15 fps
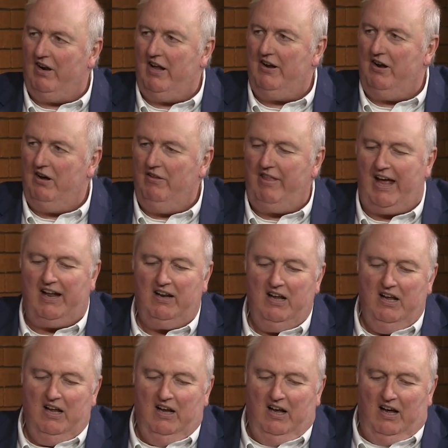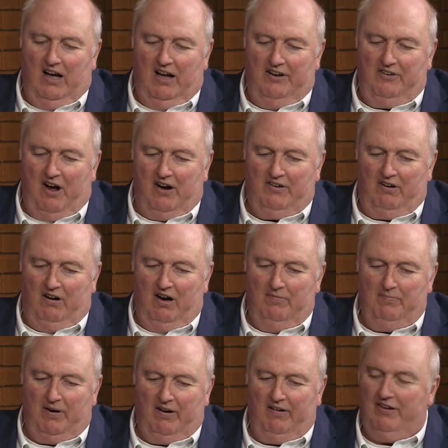I know that Dr.
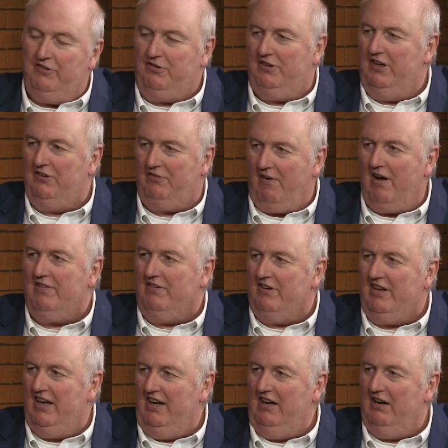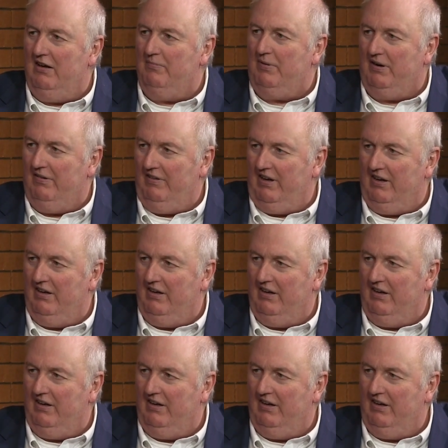Umber and his father, Keen Umber,